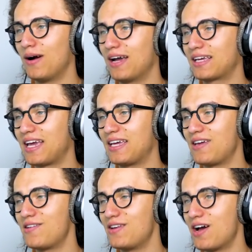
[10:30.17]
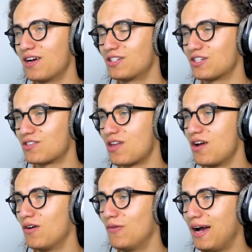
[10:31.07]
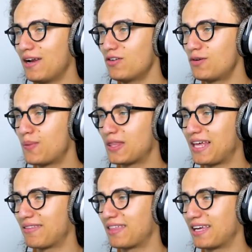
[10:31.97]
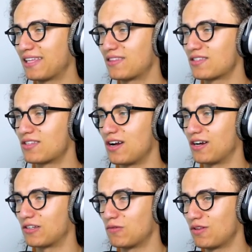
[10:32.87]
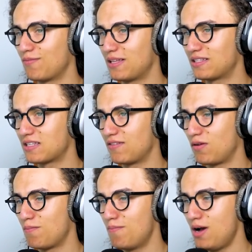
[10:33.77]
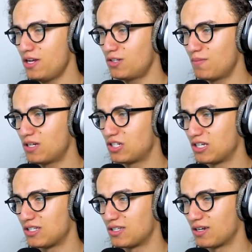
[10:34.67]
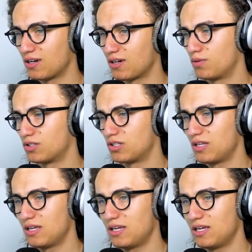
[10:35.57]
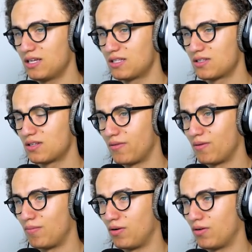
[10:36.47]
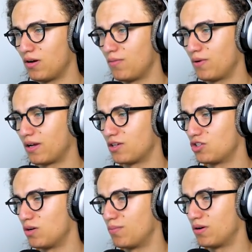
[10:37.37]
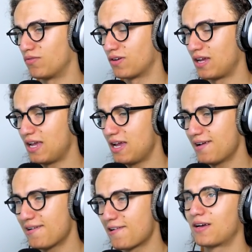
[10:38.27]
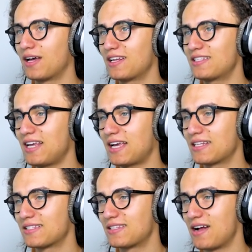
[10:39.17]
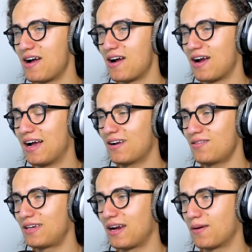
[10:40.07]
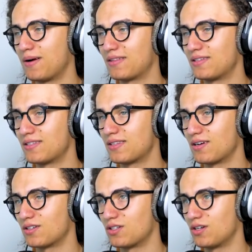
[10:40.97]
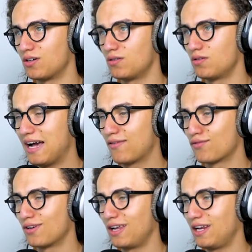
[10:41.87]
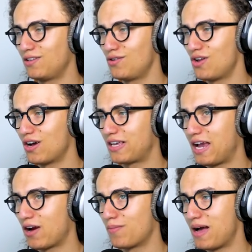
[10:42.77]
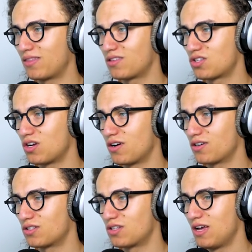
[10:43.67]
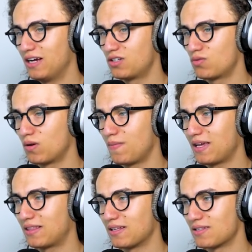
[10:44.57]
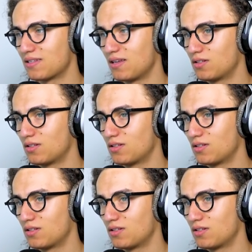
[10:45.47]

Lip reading: Why can you not just... Why don't you put that thing at the start? It would have made this level much, much easier. Push this. That one blew up. We can jump over here. Got a second star. I don't care about these stars, you know? I really do not care about the stars. I just want to make this.